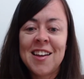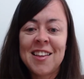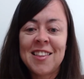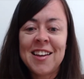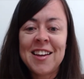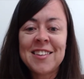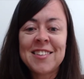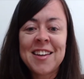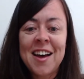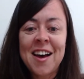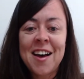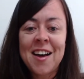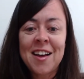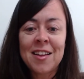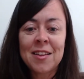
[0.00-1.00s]
These
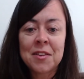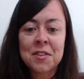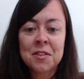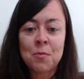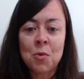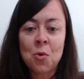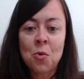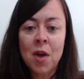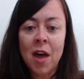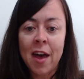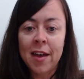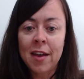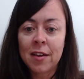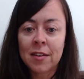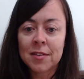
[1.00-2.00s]
are small
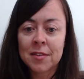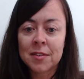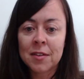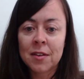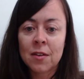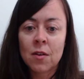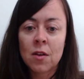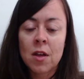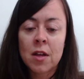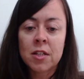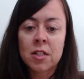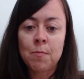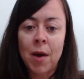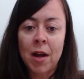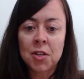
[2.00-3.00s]
cakes,
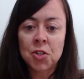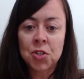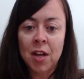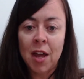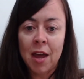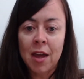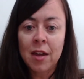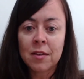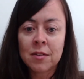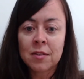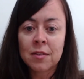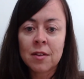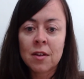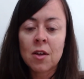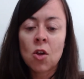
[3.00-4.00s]
sponge
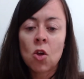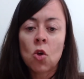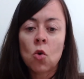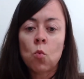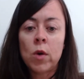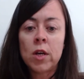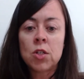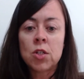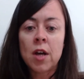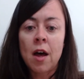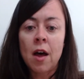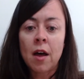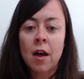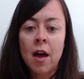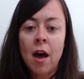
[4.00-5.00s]
cakes, which
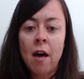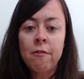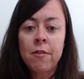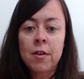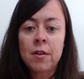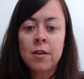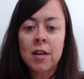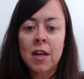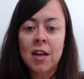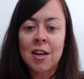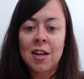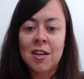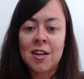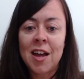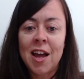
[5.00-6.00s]
are covered
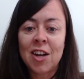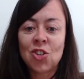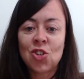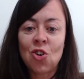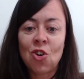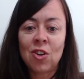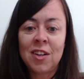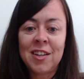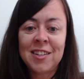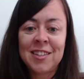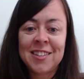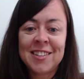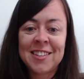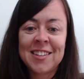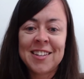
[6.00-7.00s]
in
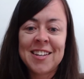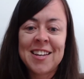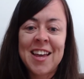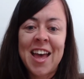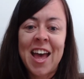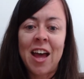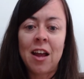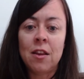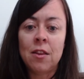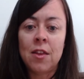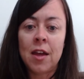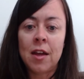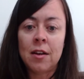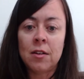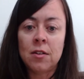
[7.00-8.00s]
chocolate and
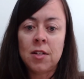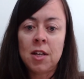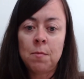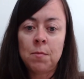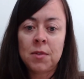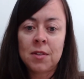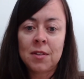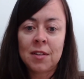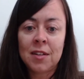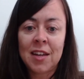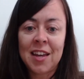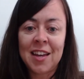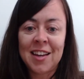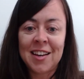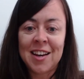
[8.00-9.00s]
then dipped
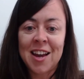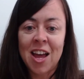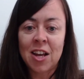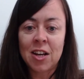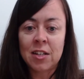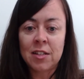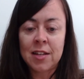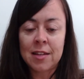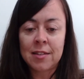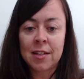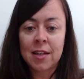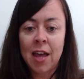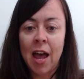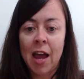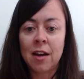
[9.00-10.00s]
in
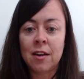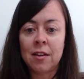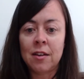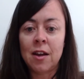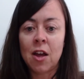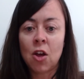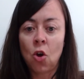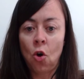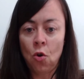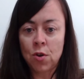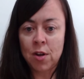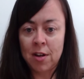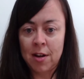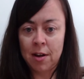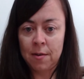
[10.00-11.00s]
desiccated
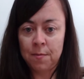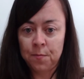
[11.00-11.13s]
coconut.